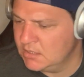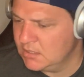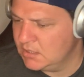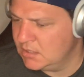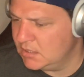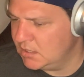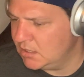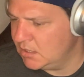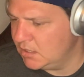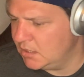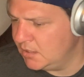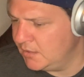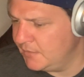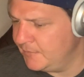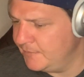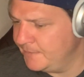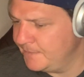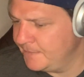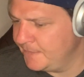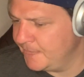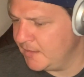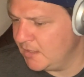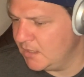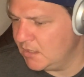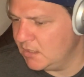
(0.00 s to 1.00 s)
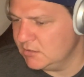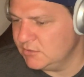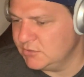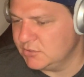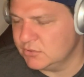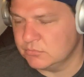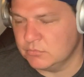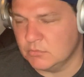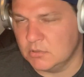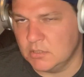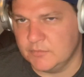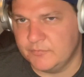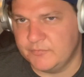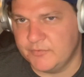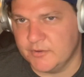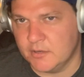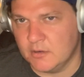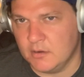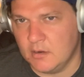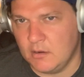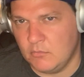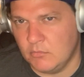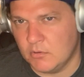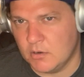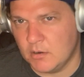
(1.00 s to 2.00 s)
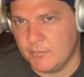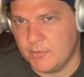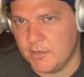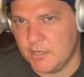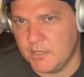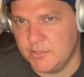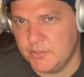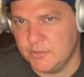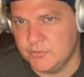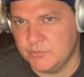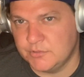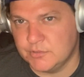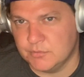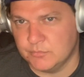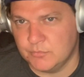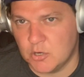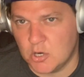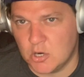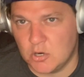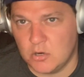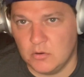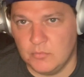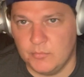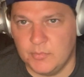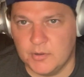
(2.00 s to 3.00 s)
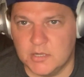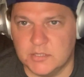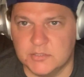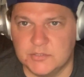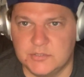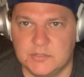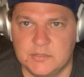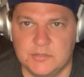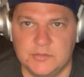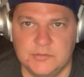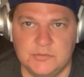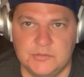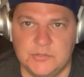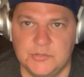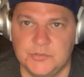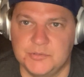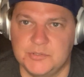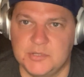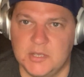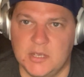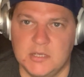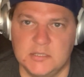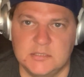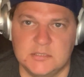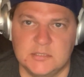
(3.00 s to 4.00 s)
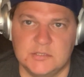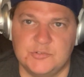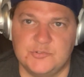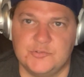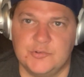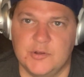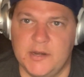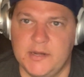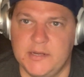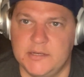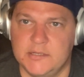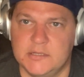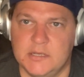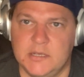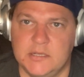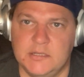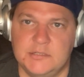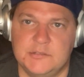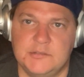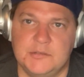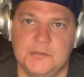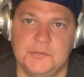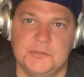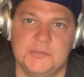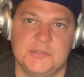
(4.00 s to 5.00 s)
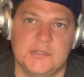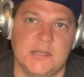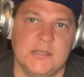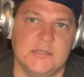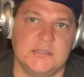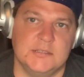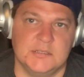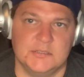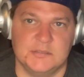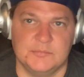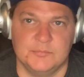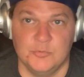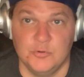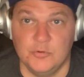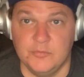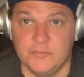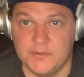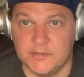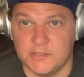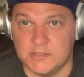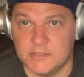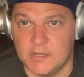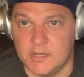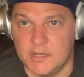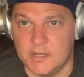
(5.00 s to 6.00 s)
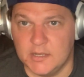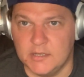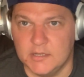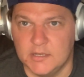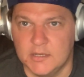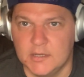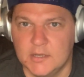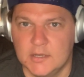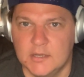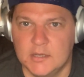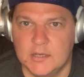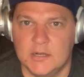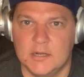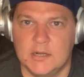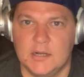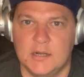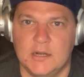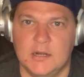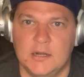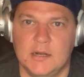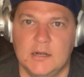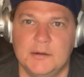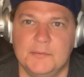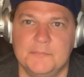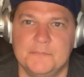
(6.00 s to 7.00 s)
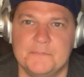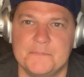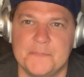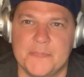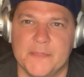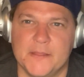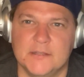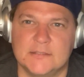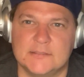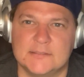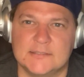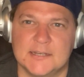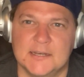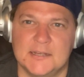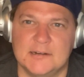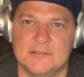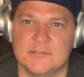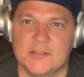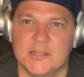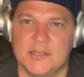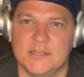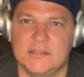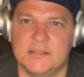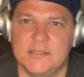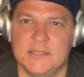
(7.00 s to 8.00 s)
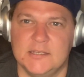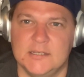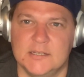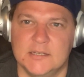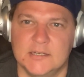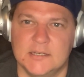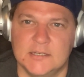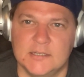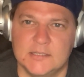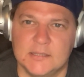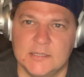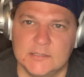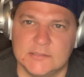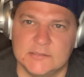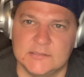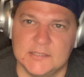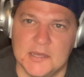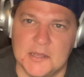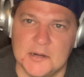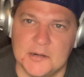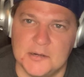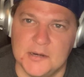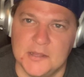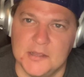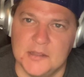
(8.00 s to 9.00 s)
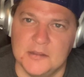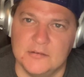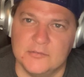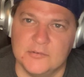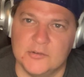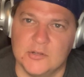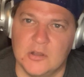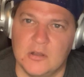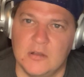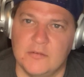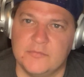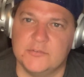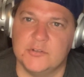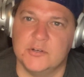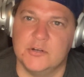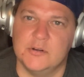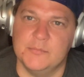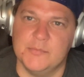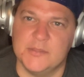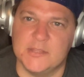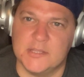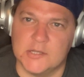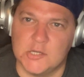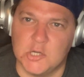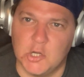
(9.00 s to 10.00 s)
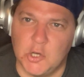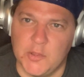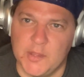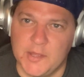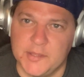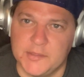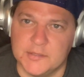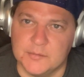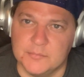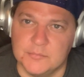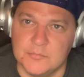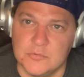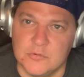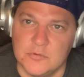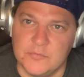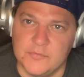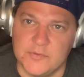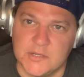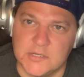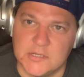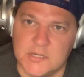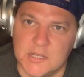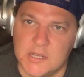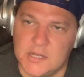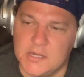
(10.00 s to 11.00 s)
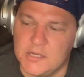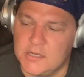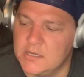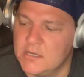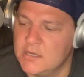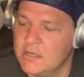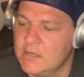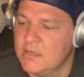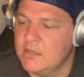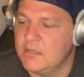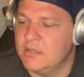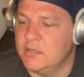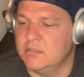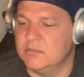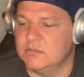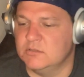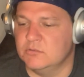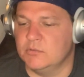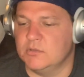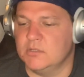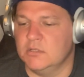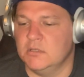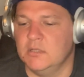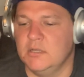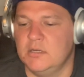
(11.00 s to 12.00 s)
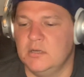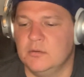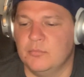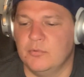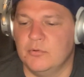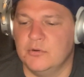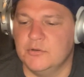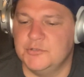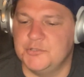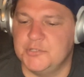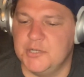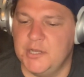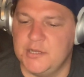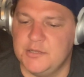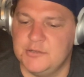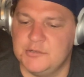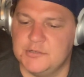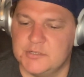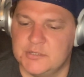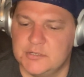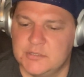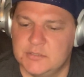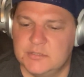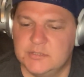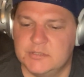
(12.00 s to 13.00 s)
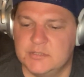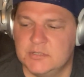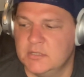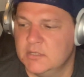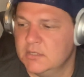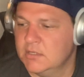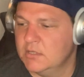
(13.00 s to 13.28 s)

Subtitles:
And I just want to figure out what I'm going to do tomorrow, because Tuesdays is trading day. Tuesdays is moving day. It's kind of like the Saturday of a golf tournament. They call that the moving day. This is when the leaderboard changes.